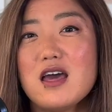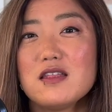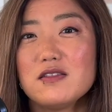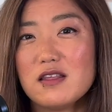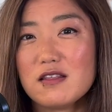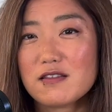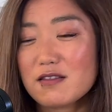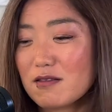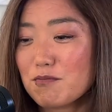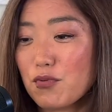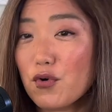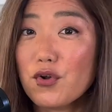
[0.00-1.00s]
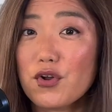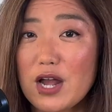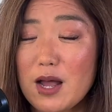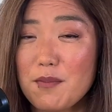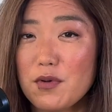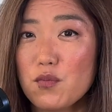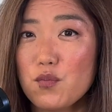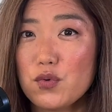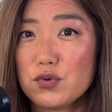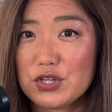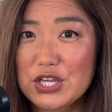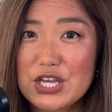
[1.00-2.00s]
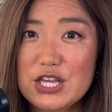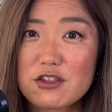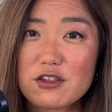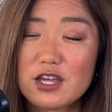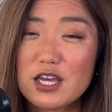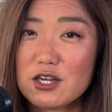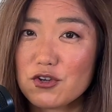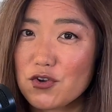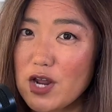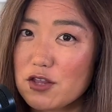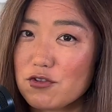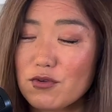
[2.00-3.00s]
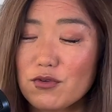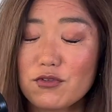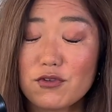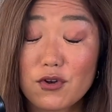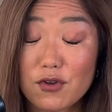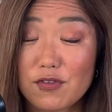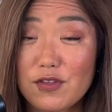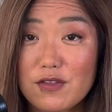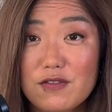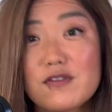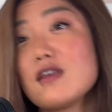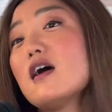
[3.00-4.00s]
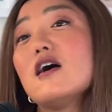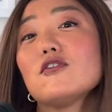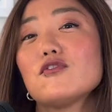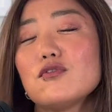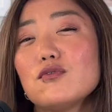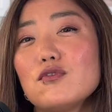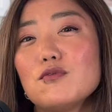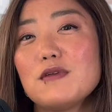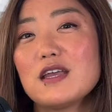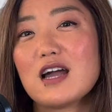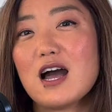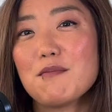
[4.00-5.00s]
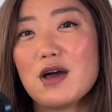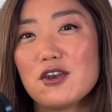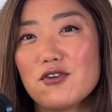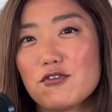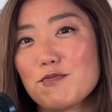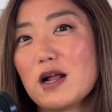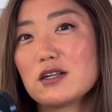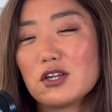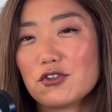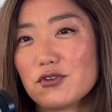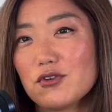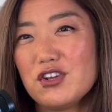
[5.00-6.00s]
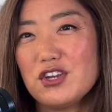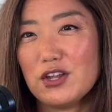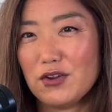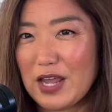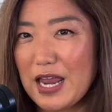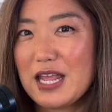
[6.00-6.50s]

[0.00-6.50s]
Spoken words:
This program will teach international nurses to become a nurse practitioner in the United